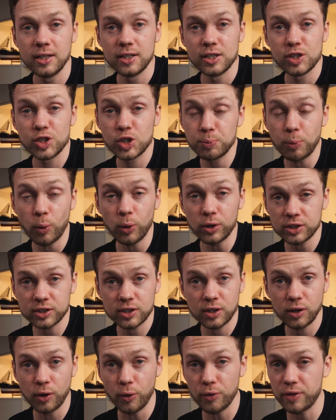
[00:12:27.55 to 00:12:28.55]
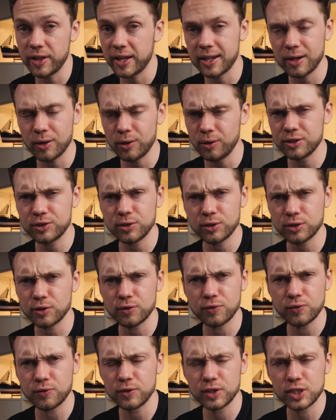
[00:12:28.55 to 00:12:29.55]
sports clothing and all sorts of
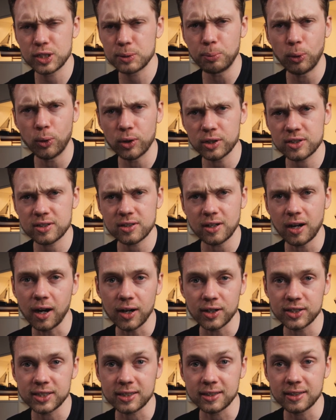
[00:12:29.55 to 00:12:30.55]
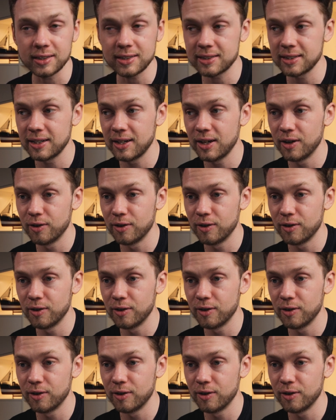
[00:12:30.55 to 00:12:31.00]
sports articles